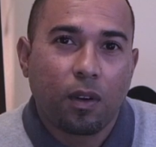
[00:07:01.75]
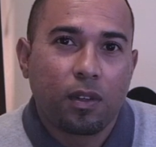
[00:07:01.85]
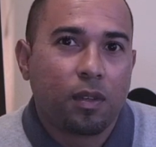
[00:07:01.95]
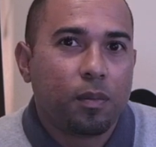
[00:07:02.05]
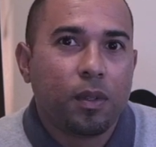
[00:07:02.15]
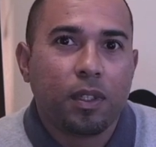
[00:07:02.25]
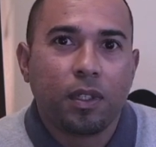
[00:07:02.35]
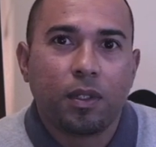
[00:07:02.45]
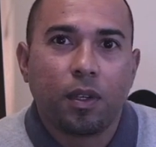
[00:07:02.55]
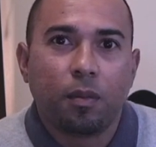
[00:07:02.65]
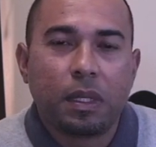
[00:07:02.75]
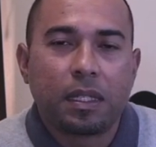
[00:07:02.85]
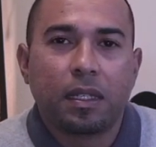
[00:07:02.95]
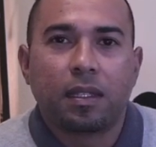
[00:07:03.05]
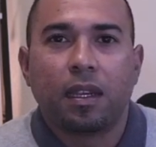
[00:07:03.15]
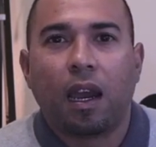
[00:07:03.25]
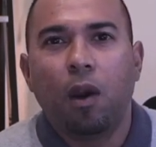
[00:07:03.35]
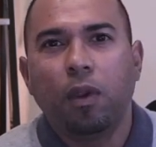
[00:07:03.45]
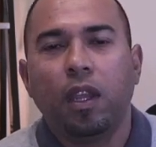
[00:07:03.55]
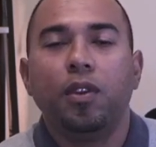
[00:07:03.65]
contributing to your business, how
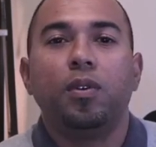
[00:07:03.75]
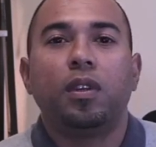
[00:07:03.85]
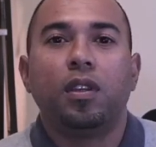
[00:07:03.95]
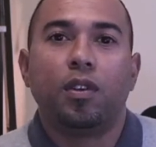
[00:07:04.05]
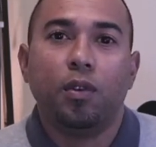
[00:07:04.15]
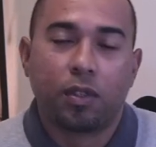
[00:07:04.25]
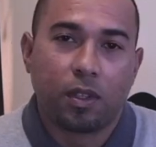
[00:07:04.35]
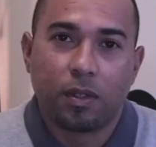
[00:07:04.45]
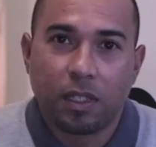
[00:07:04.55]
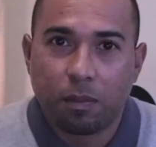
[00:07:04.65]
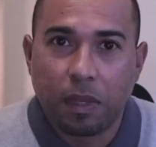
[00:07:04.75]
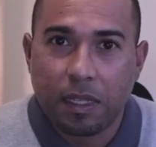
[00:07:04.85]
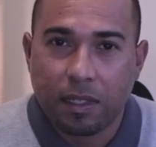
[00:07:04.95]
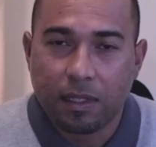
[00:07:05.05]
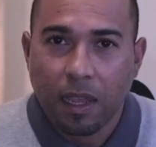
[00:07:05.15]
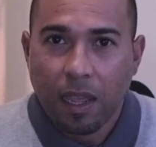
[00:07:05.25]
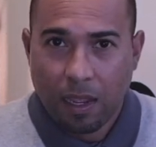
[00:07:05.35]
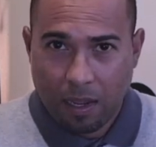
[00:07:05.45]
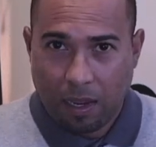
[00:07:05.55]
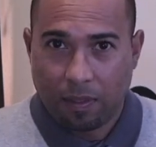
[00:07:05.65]
can you reduce those expenses,
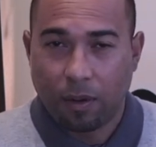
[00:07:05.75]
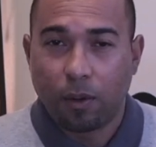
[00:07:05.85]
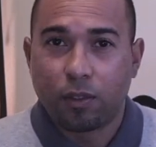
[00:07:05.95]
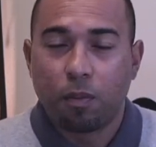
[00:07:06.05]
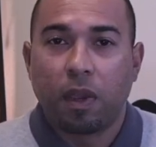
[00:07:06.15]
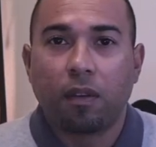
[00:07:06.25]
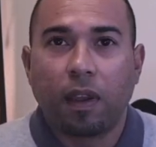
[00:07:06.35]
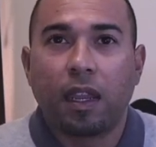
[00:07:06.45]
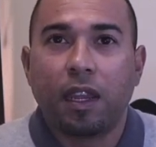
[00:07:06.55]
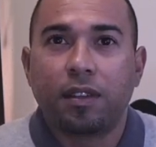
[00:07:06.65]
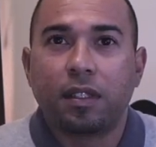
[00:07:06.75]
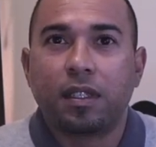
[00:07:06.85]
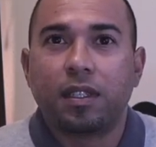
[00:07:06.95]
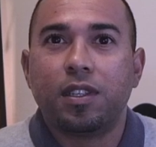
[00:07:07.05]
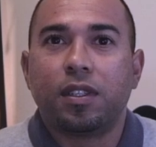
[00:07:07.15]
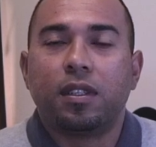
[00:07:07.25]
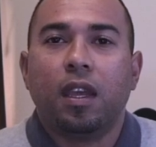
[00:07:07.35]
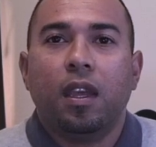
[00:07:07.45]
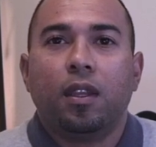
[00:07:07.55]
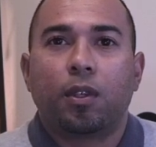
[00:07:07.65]
and then also make financial decisions.
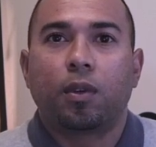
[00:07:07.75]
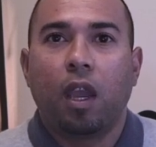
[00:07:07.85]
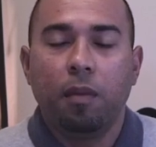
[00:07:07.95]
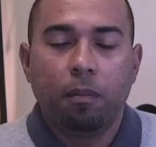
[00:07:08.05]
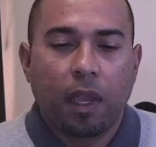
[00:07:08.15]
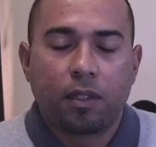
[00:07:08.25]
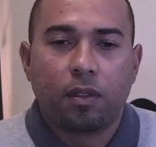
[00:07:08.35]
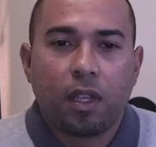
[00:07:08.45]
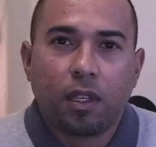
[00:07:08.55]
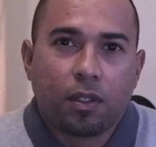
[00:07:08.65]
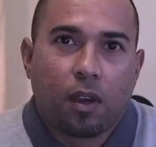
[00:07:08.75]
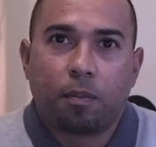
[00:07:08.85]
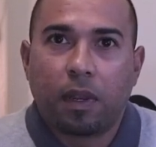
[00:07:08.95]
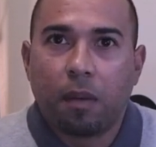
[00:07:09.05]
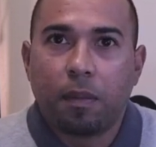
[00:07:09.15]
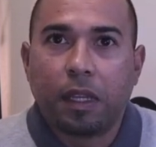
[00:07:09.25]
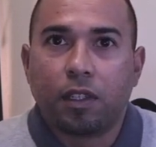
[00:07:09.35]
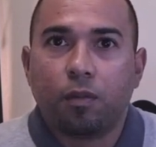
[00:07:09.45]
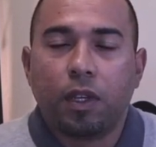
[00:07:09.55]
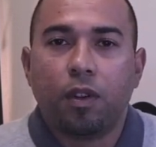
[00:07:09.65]
So coming back to the example I
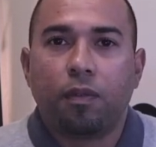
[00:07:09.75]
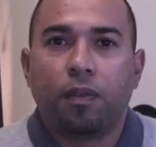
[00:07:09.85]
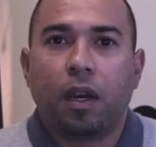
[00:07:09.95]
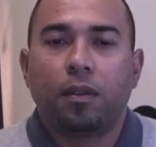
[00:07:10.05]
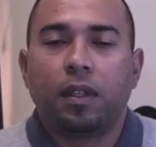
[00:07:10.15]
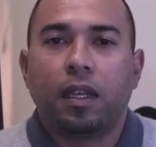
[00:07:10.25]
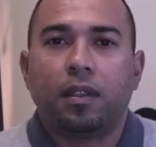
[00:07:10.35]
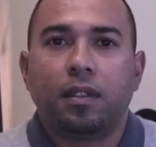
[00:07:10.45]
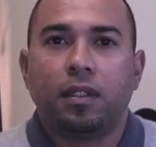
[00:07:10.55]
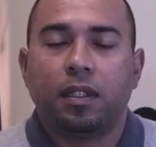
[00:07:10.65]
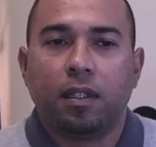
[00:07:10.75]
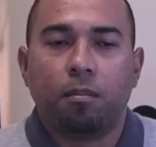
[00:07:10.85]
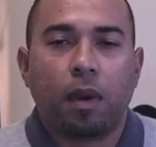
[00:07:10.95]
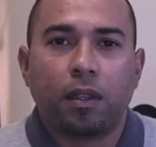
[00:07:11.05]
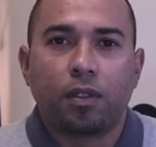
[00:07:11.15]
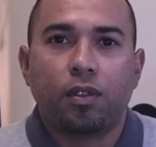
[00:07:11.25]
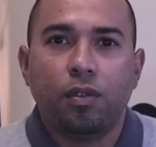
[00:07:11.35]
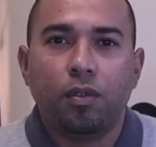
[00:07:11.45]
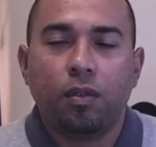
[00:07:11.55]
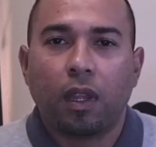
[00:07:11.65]
mentioned where you found that in month
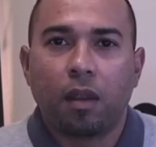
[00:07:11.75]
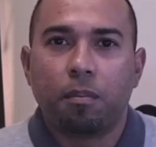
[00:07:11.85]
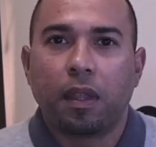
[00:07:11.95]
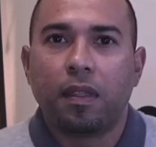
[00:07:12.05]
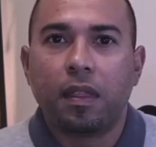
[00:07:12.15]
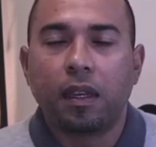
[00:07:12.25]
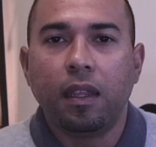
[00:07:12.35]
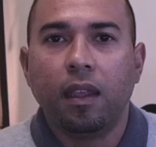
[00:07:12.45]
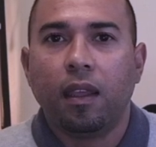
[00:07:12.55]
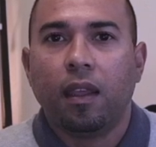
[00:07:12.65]
2 and month 3,